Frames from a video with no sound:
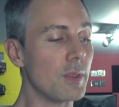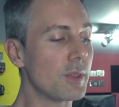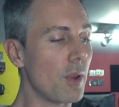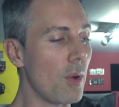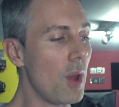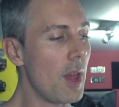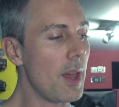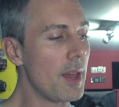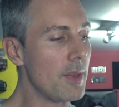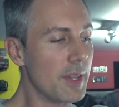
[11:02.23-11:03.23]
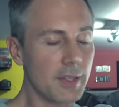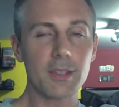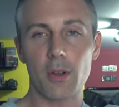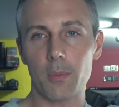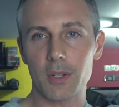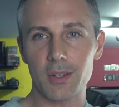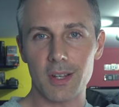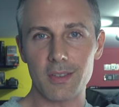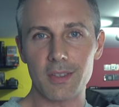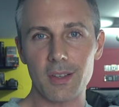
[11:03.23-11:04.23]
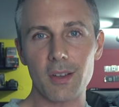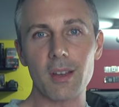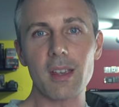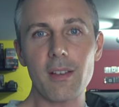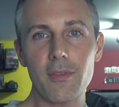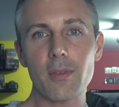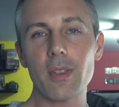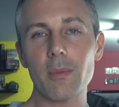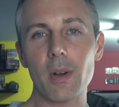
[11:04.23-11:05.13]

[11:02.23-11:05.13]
So this is an option to consider if you're in the